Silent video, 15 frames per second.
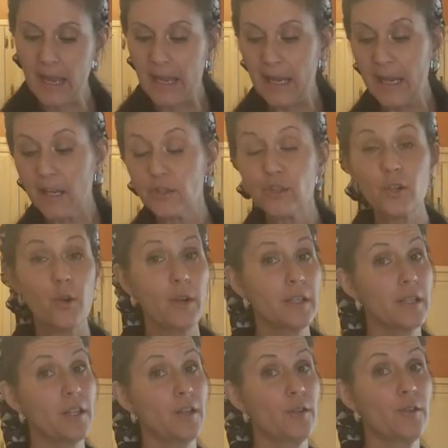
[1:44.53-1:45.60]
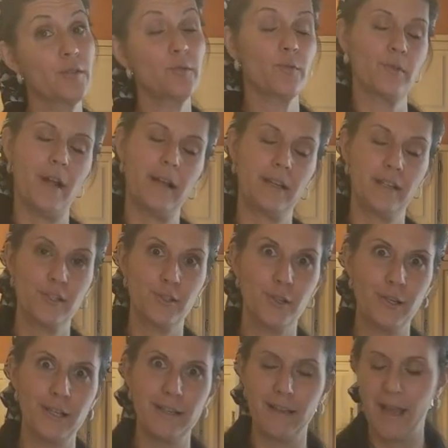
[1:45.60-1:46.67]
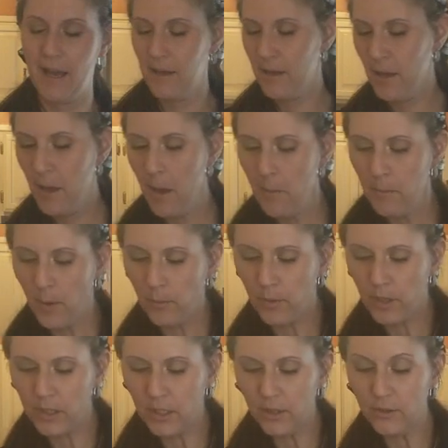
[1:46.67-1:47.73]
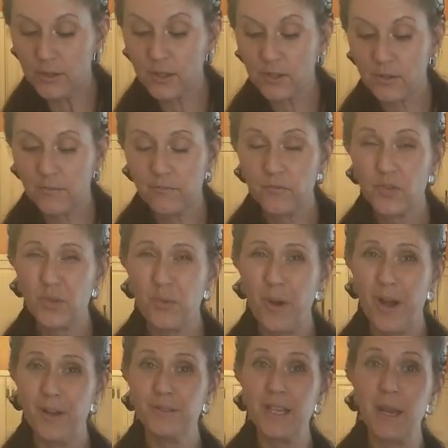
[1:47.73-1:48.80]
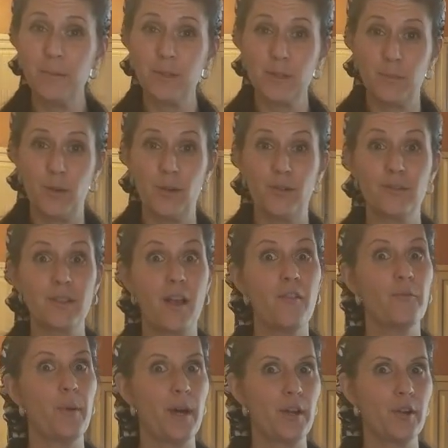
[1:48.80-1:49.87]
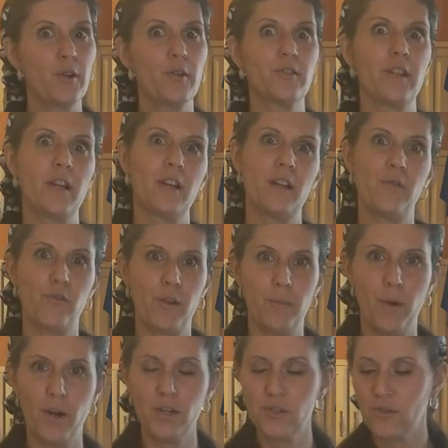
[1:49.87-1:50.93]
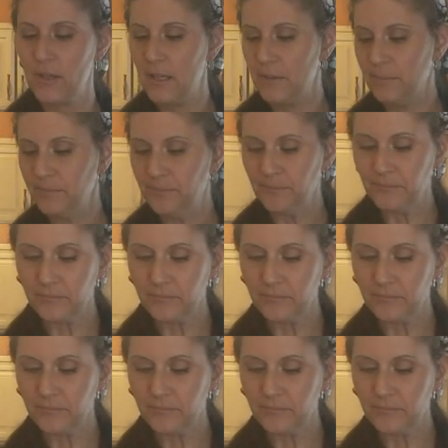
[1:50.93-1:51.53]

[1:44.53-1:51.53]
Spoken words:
And you're going to use, we're not going to stir it in yet, but we're going to use 12 tablespoons of butter or dairy-free margarine.